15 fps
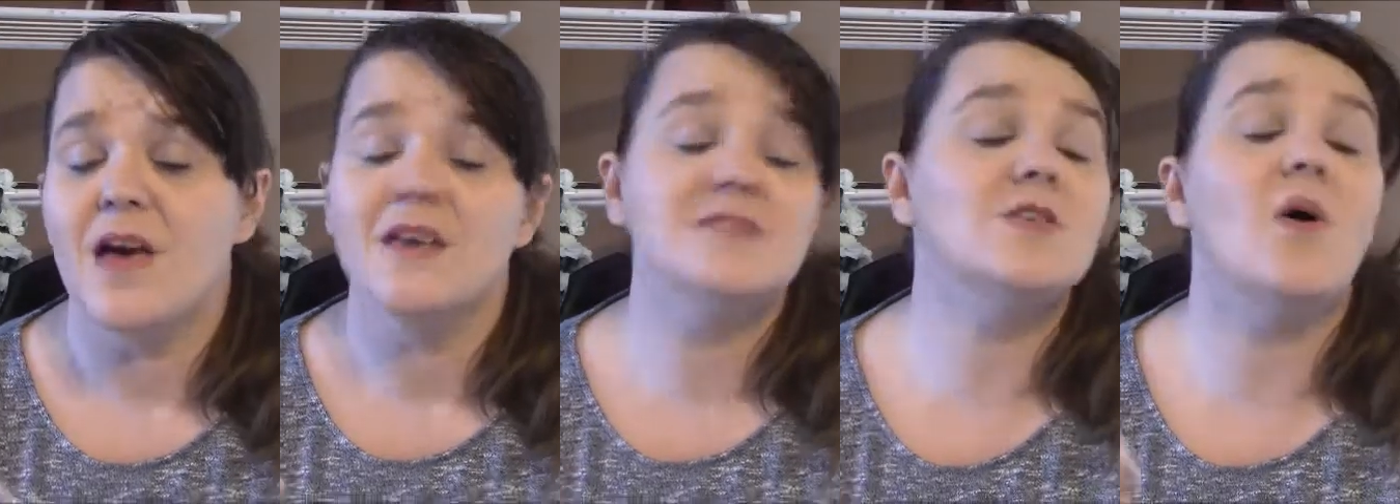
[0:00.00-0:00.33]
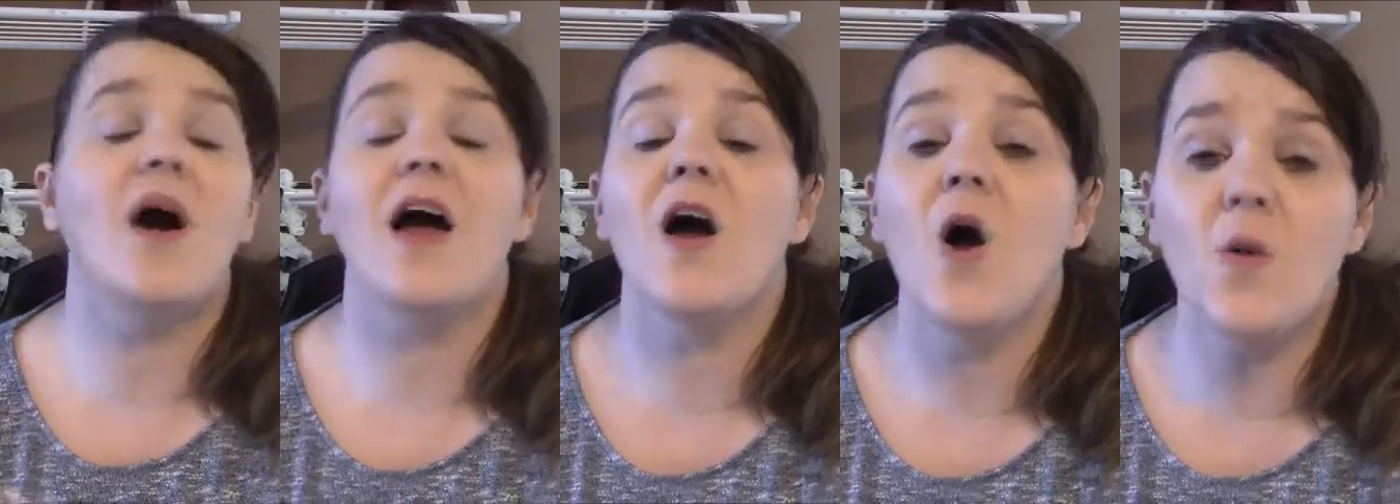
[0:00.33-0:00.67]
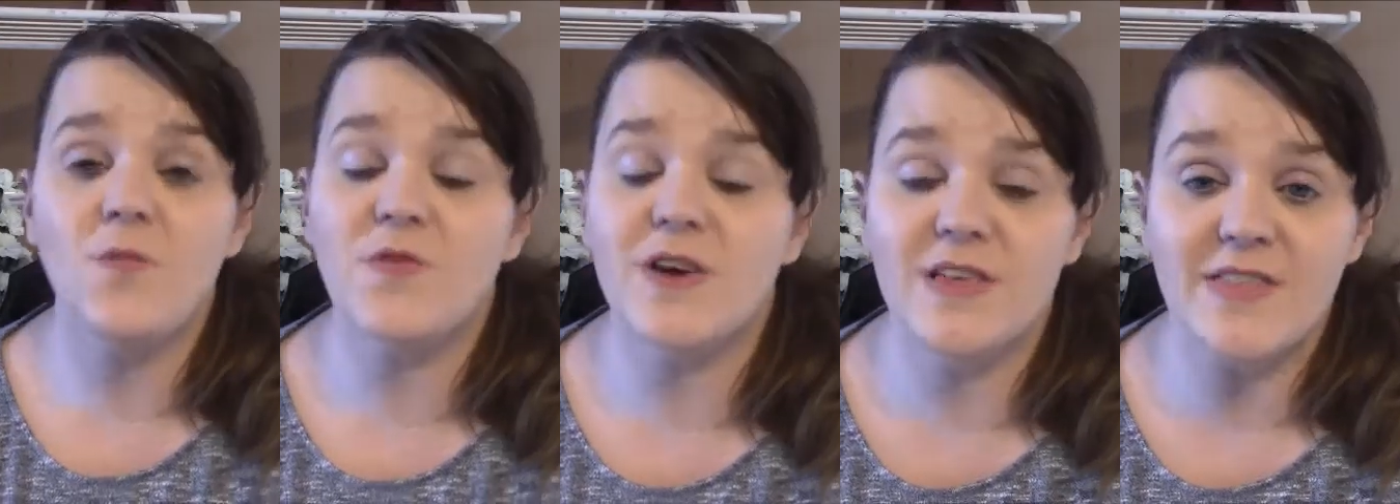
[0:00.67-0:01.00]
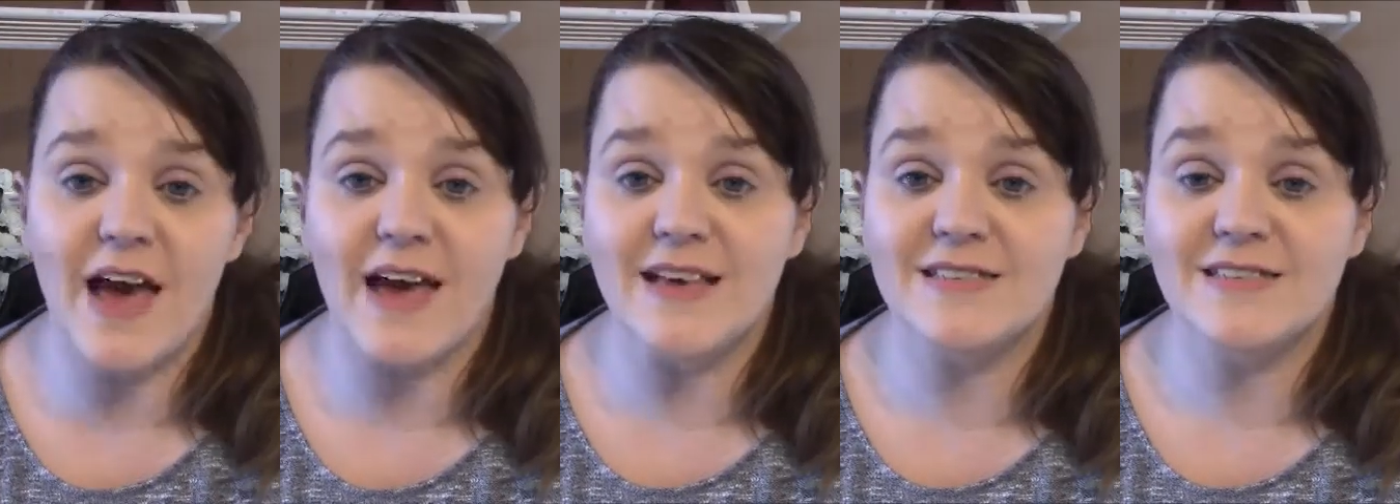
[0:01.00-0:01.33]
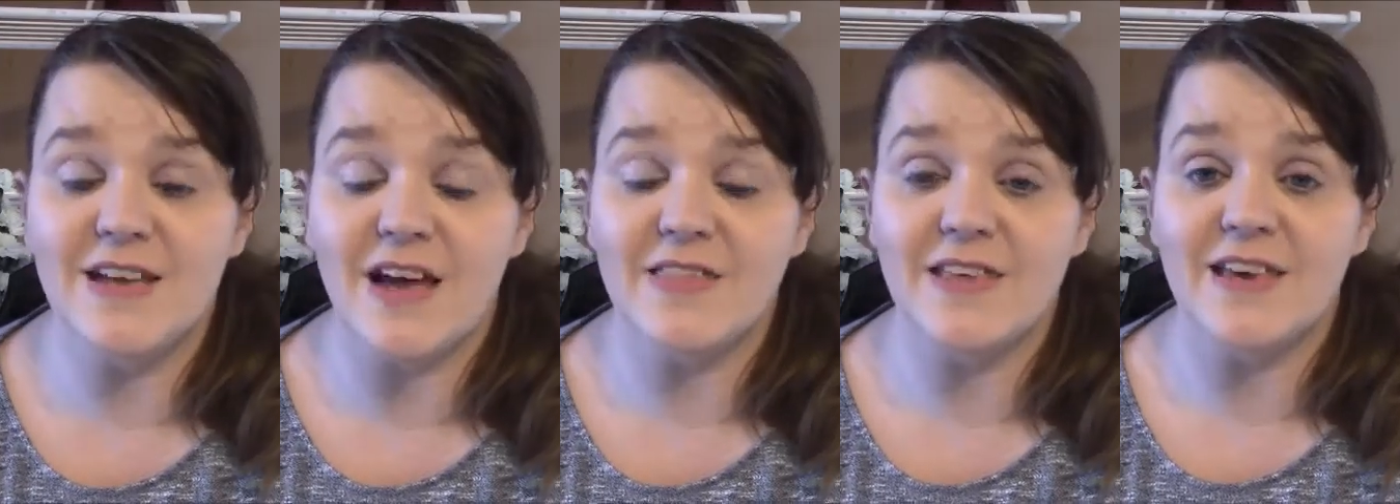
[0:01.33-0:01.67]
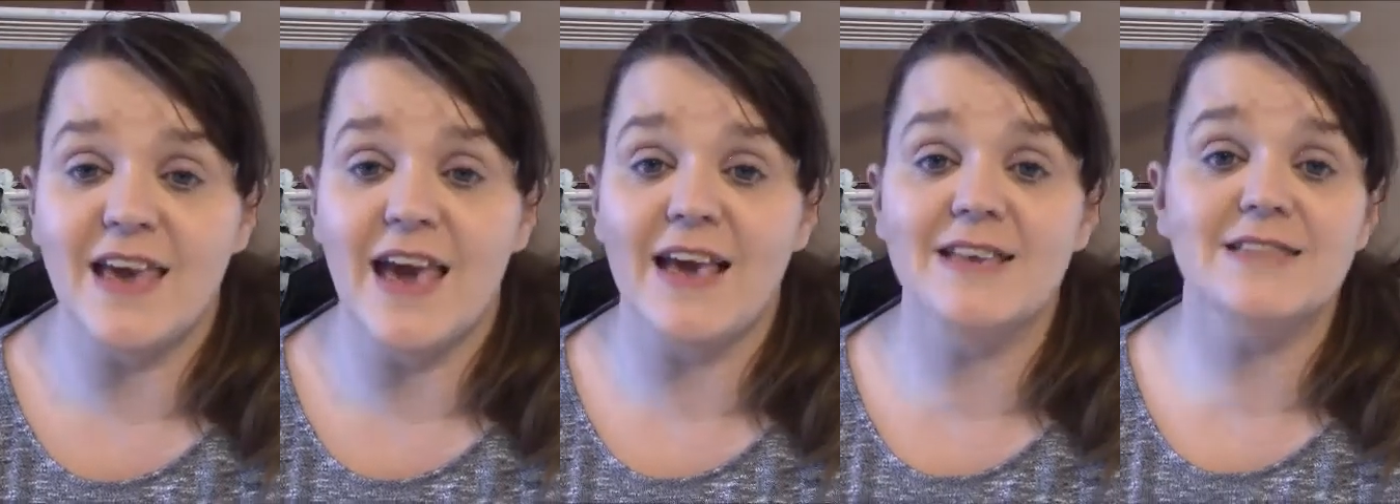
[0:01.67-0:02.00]
So hopefully that is not the
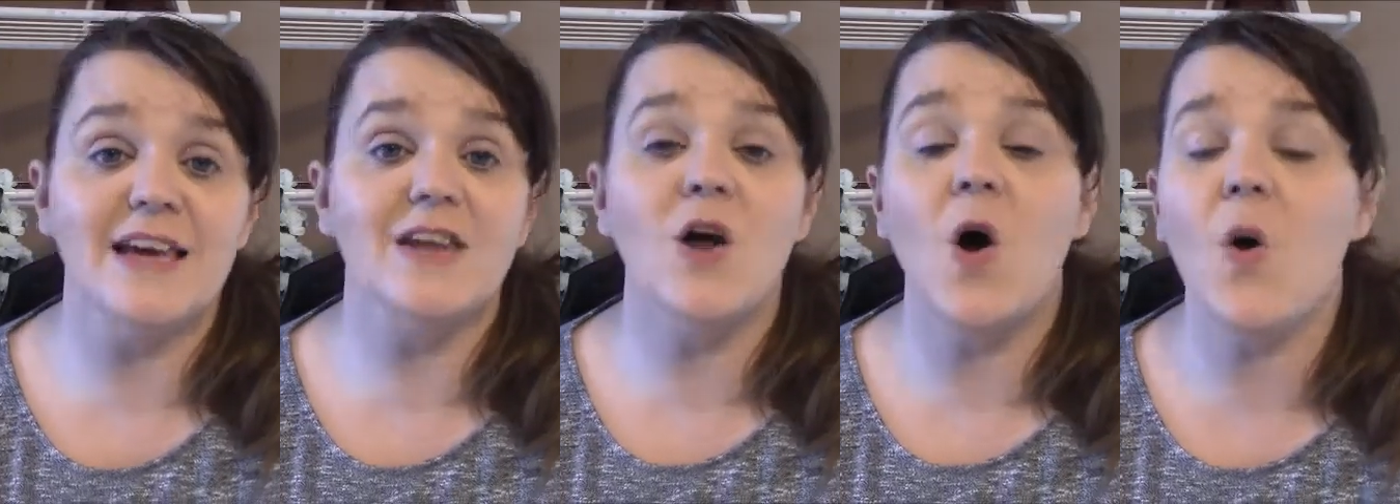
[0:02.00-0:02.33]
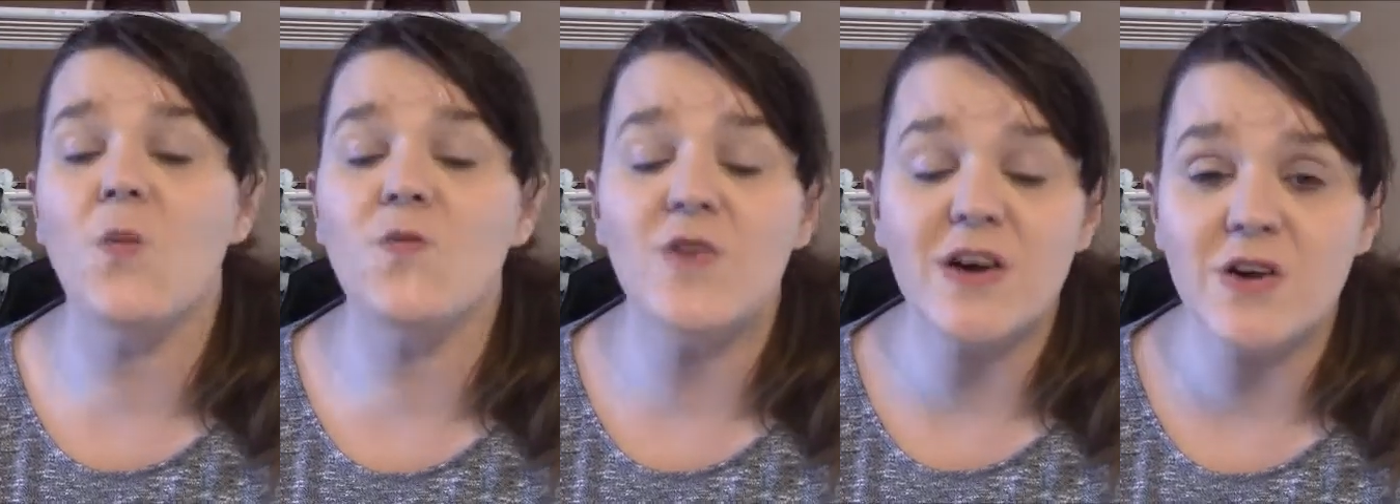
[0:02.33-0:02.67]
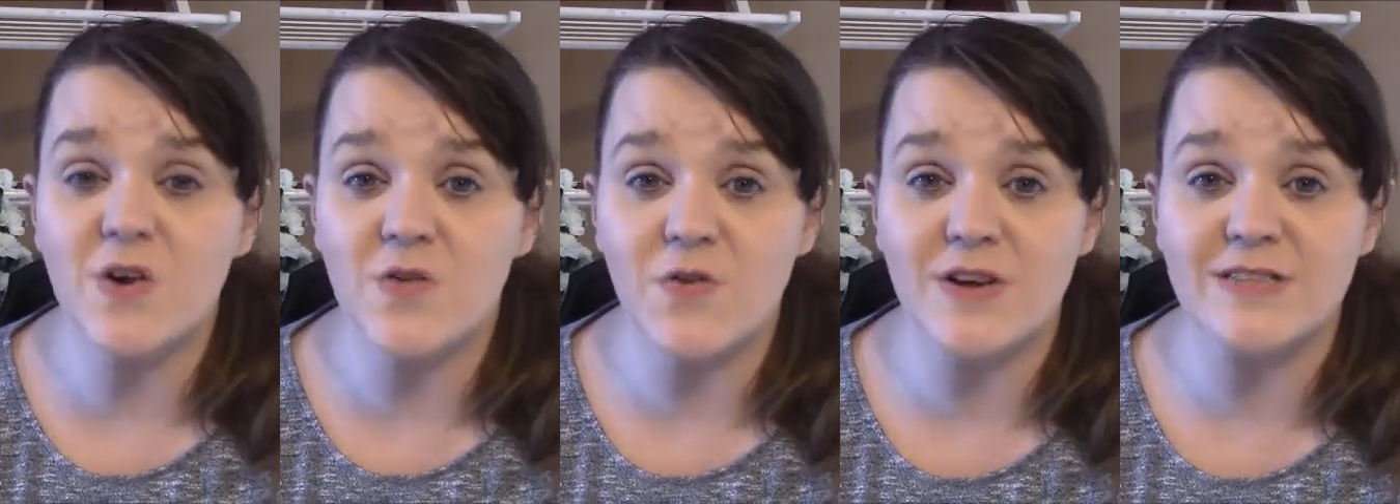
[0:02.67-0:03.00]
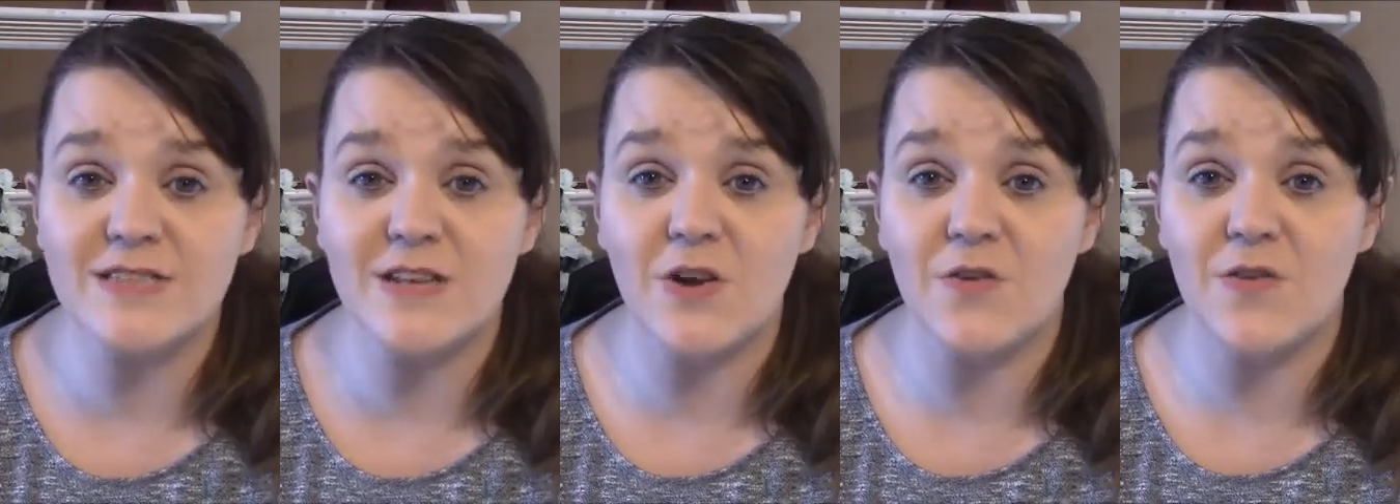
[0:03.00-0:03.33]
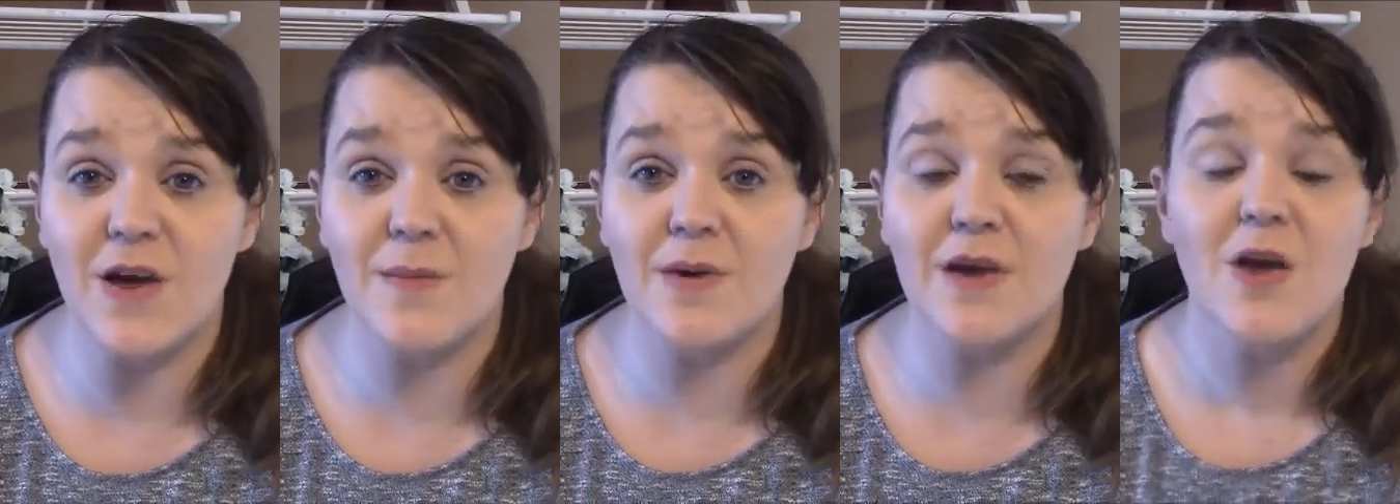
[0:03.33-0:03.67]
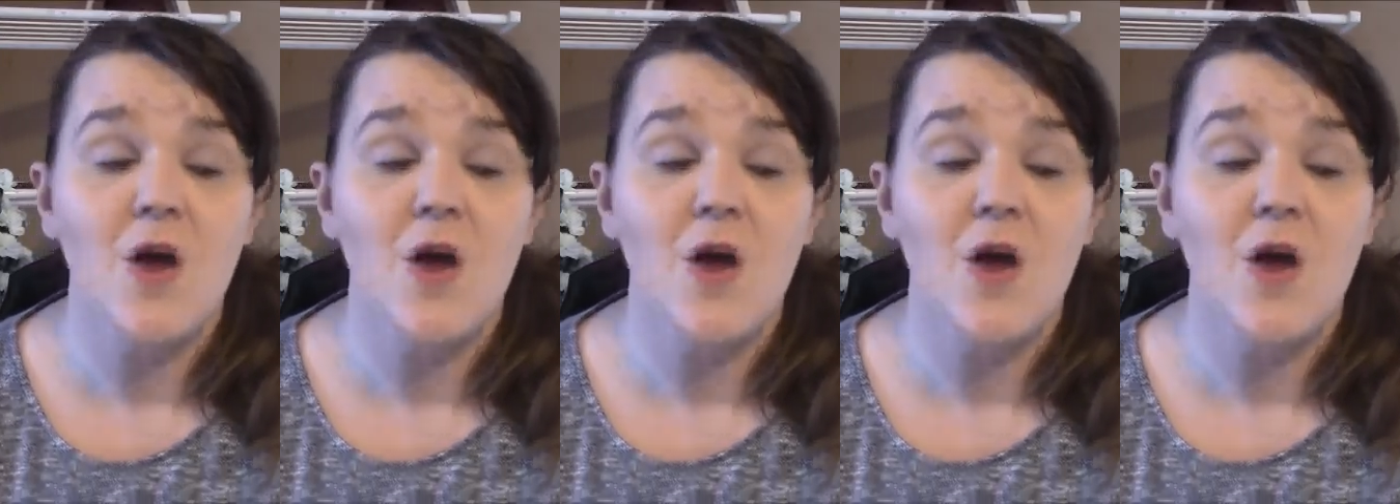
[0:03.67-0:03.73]
case, and hopefully your friends and your family